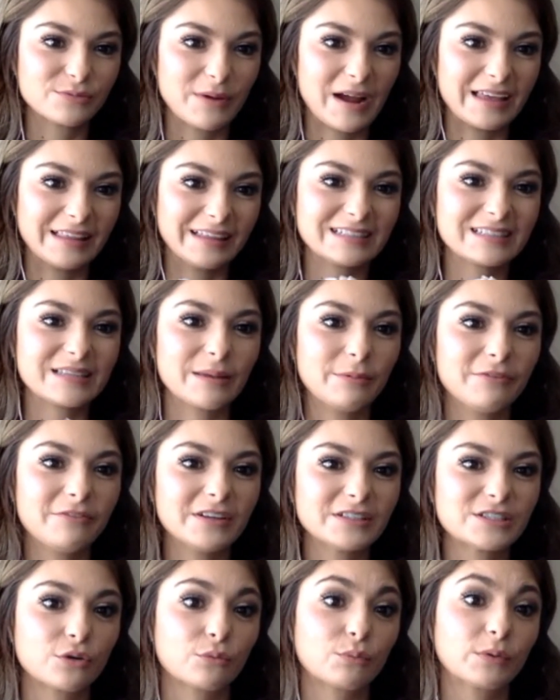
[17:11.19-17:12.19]
Like some of us
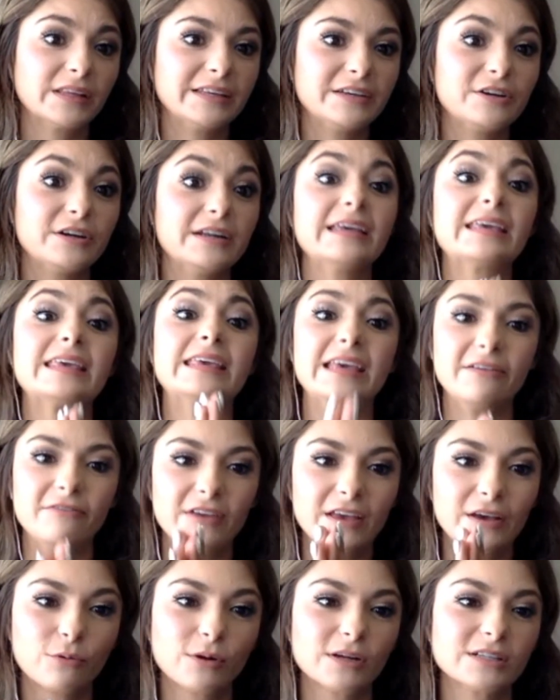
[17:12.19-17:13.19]
are really good at giving
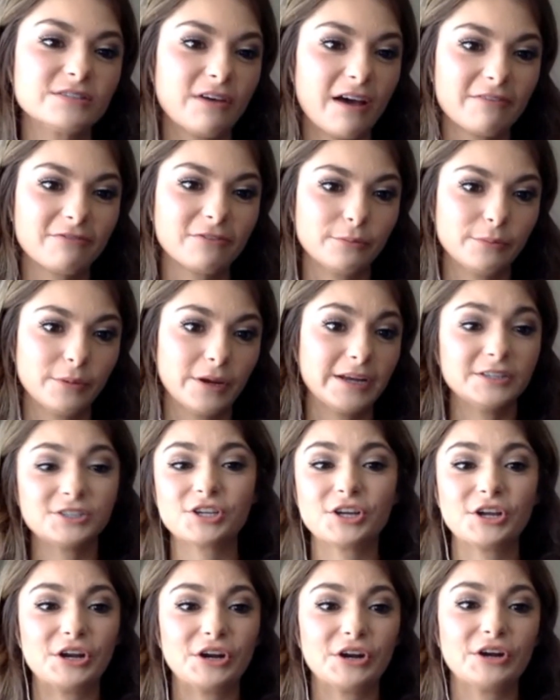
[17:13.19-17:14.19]
words of affirmation
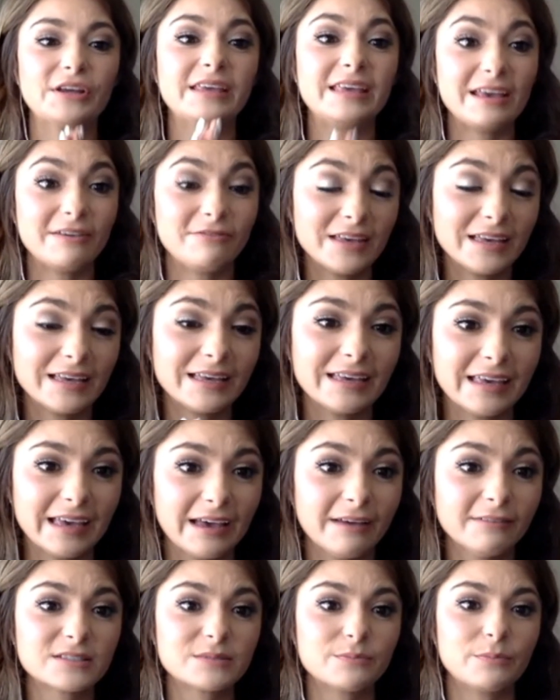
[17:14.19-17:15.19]
or giving
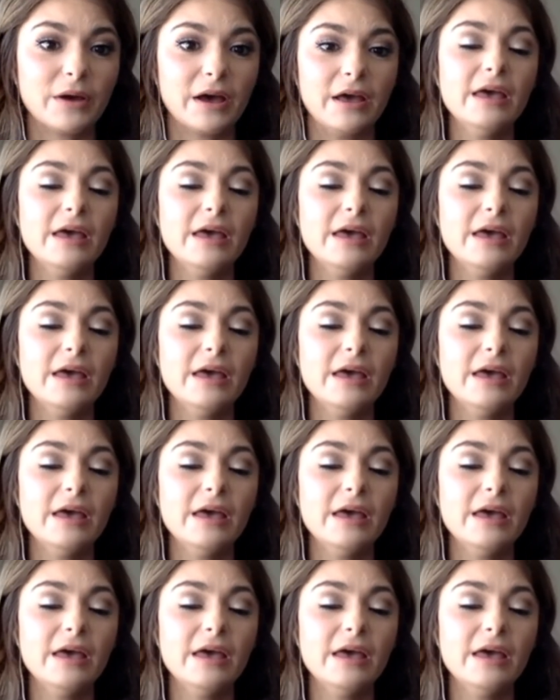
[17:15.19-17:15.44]
gifts, but